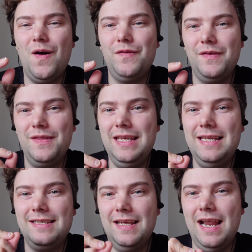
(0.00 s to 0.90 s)
of
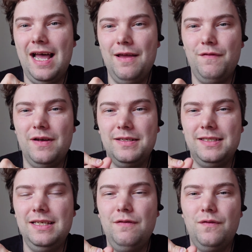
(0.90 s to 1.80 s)
the TINHIFI
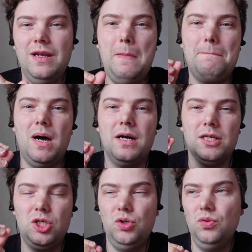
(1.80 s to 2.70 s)
C3
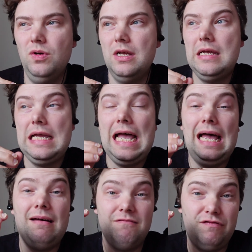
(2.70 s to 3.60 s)
Mark II.
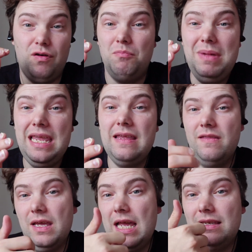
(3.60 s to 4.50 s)
For me,
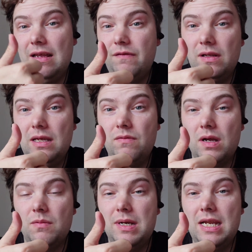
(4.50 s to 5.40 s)
they get definitely a
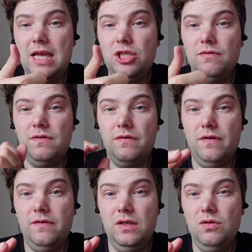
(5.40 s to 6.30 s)
recommendation for
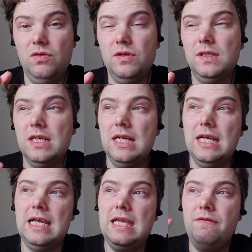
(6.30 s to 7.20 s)
50 euros.
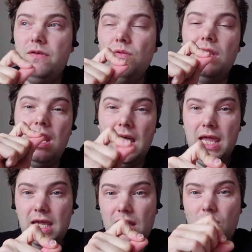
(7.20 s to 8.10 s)
If you
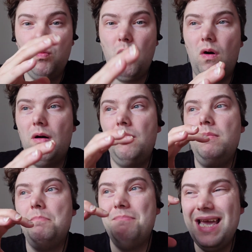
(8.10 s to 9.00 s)
like a
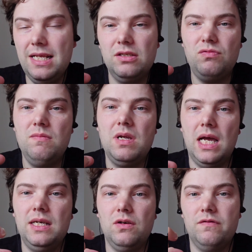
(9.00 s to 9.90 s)
warm, mainstream
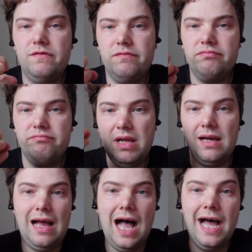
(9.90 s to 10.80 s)
kind of
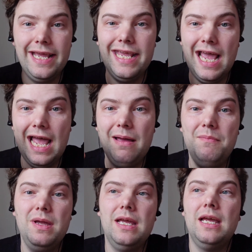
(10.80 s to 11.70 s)

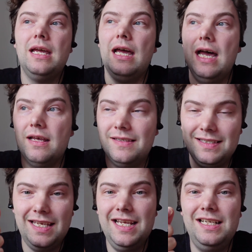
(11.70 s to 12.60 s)
IEM, a
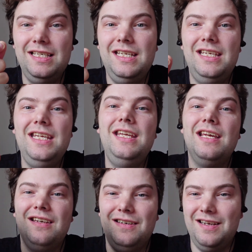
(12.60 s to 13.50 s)
single DD
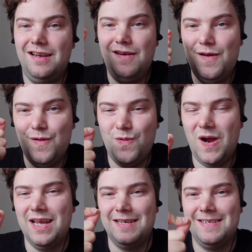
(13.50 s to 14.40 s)
done
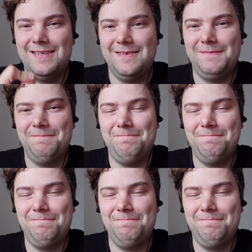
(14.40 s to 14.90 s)
right.